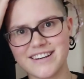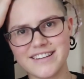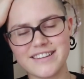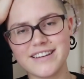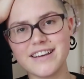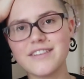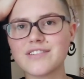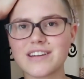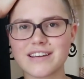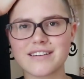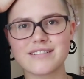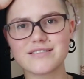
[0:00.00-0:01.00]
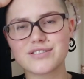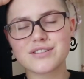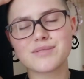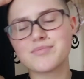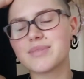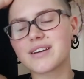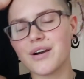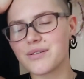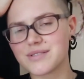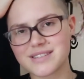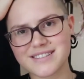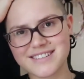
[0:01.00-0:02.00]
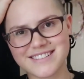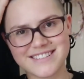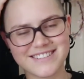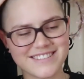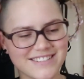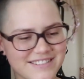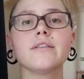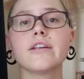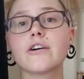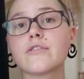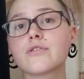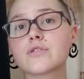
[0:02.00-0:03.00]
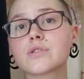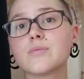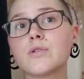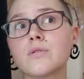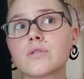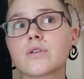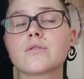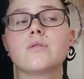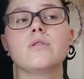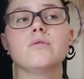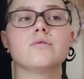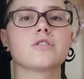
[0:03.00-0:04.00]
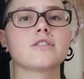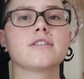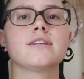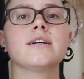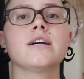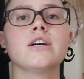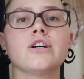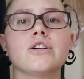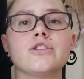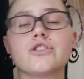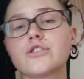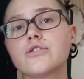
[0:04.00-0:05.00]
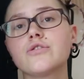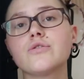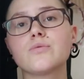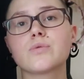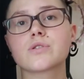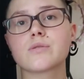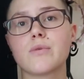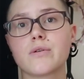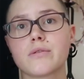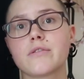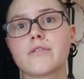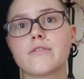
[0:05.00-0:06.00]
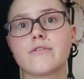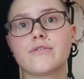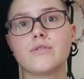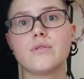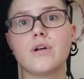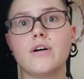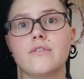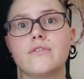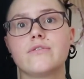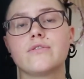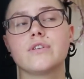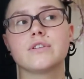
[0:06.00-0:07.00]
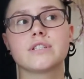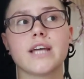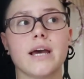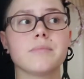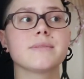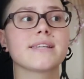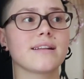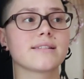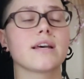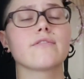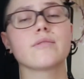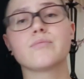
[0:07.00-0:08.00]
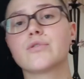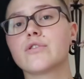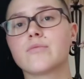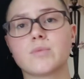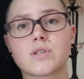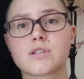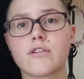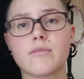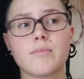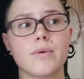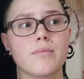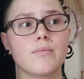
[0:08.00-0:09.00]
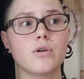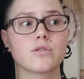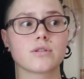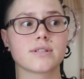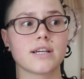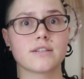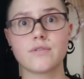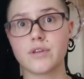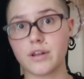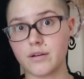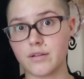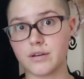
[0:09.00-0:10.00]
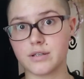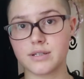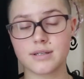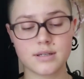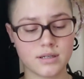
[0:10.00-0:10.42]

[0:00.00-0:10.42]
in the evening, just because. Now for a small conclusion. June was a month full of attempts at self-improvement, some more successful than others.